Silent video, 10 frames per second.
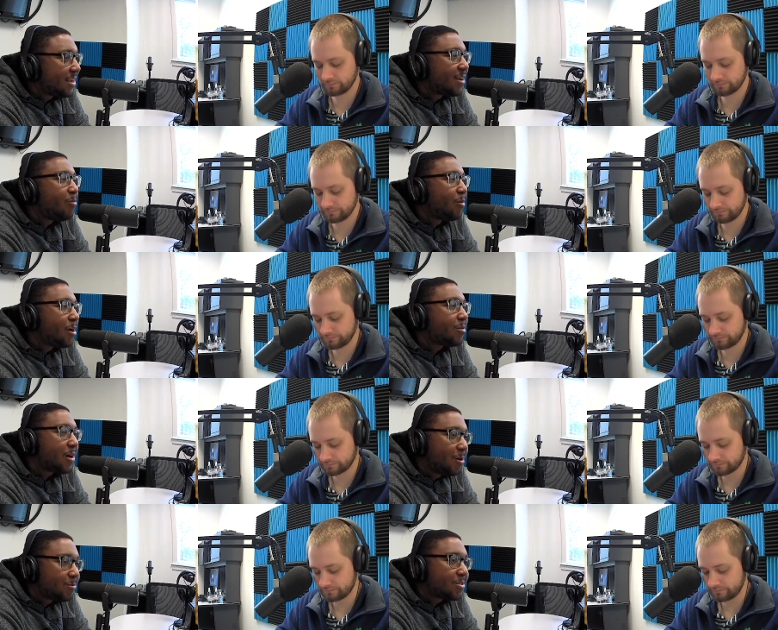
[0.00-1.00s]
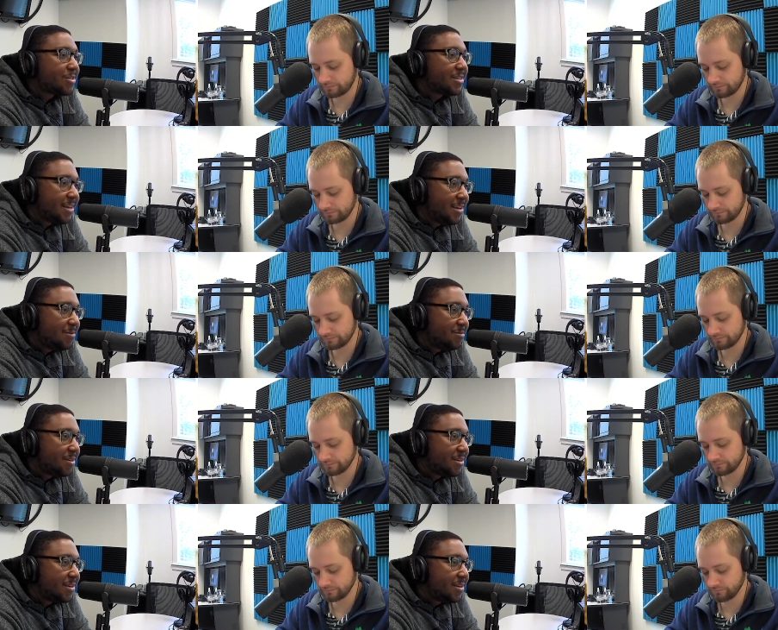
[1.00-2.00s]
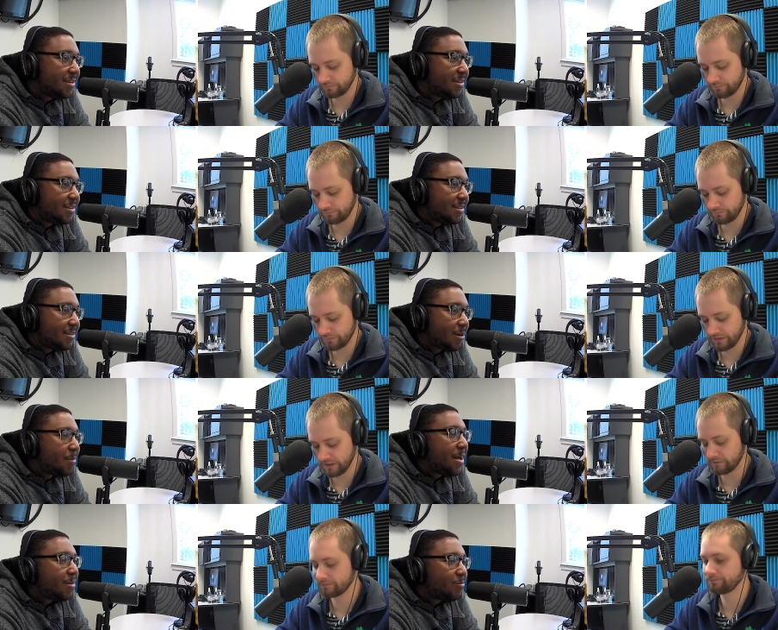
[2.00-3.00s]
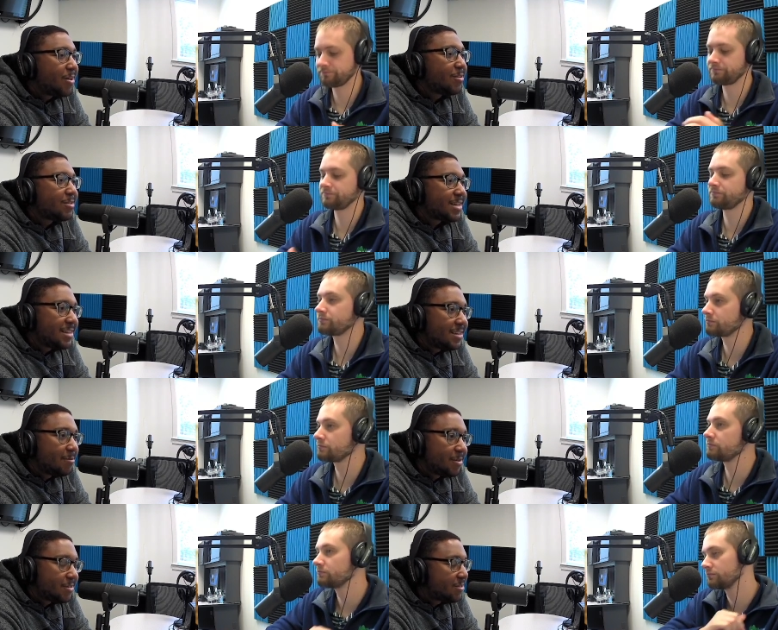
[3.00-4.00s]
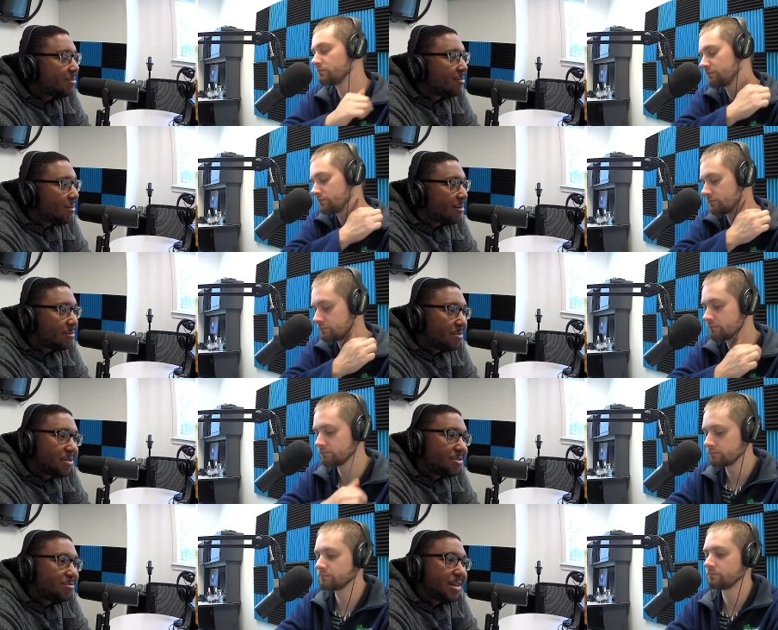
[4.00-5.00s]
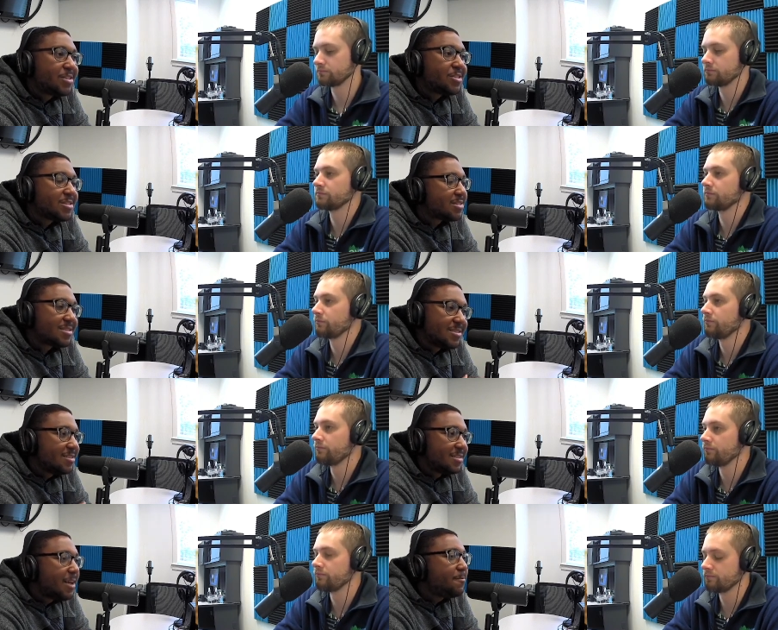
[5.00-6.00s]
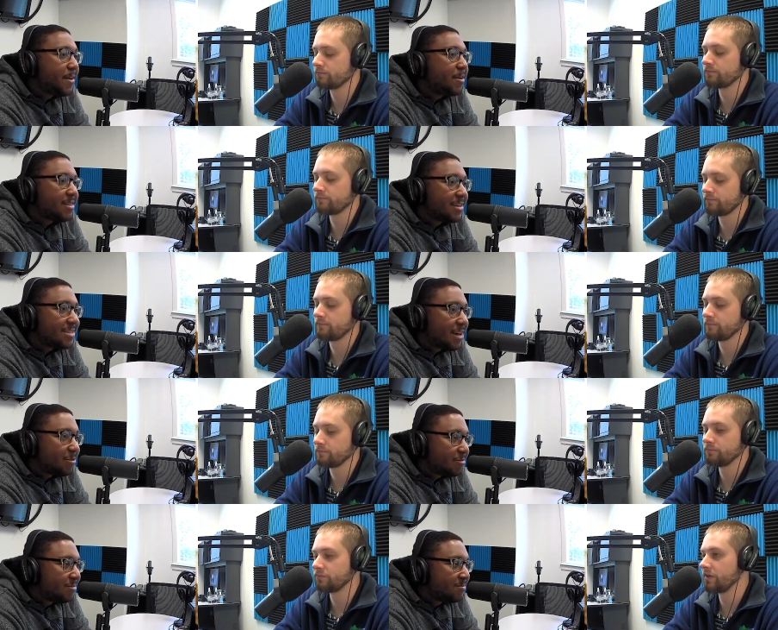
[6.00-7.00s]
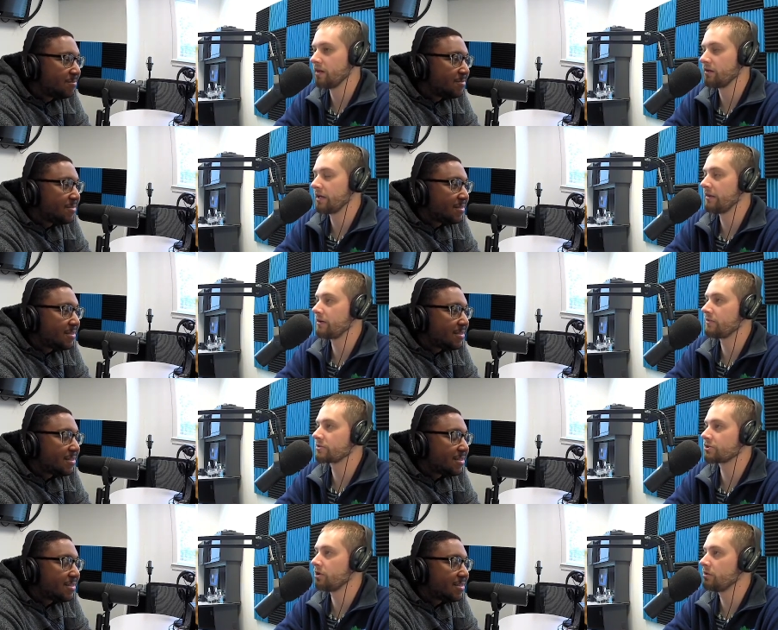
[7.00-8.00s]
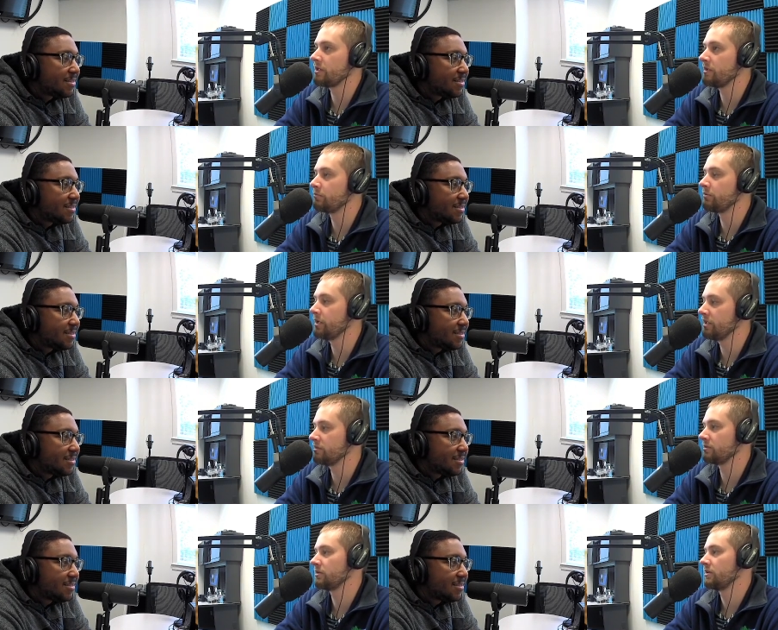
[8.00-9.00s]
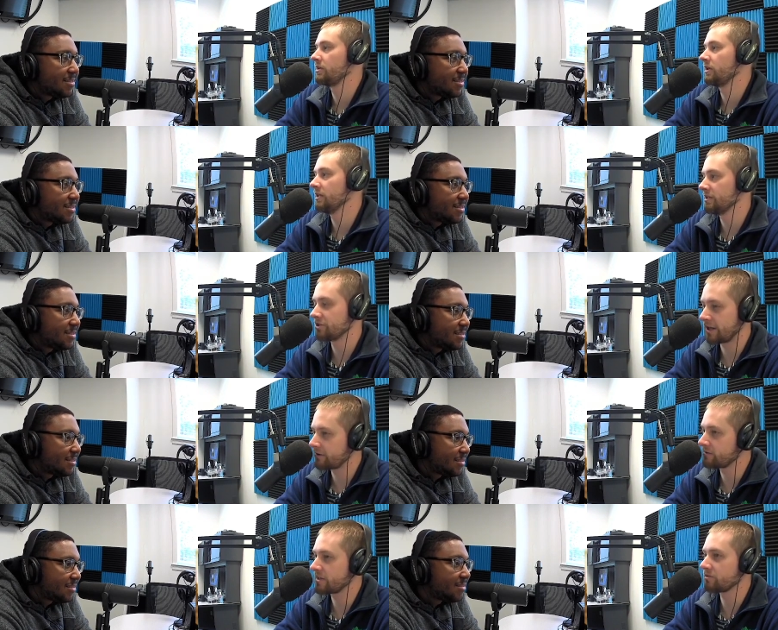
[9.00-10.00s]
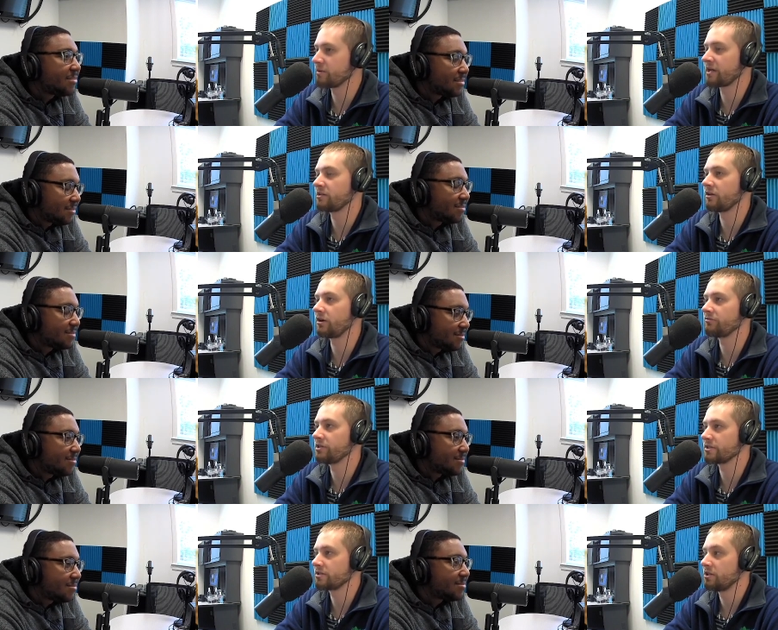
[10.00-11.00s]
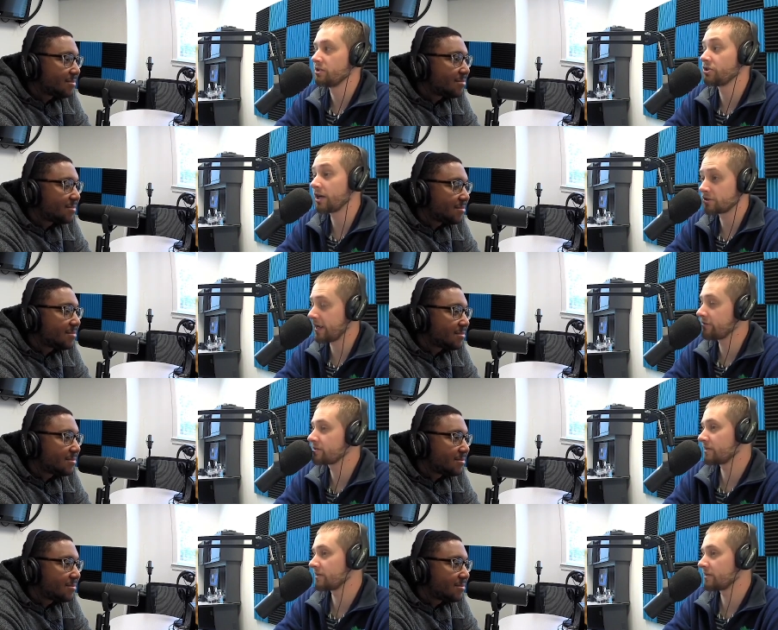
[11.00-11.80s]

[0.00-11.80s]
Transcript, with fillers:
Speaker 1: like a well coached team. No yeah. matter whether it's Anthony Richardson or Gardner Minshew, they just
Speaker 2: mm-hmm. they figure things out. Yeah, and they're they're slowly implementing uh, Jonathan Taylor back into the offense. Josh Downs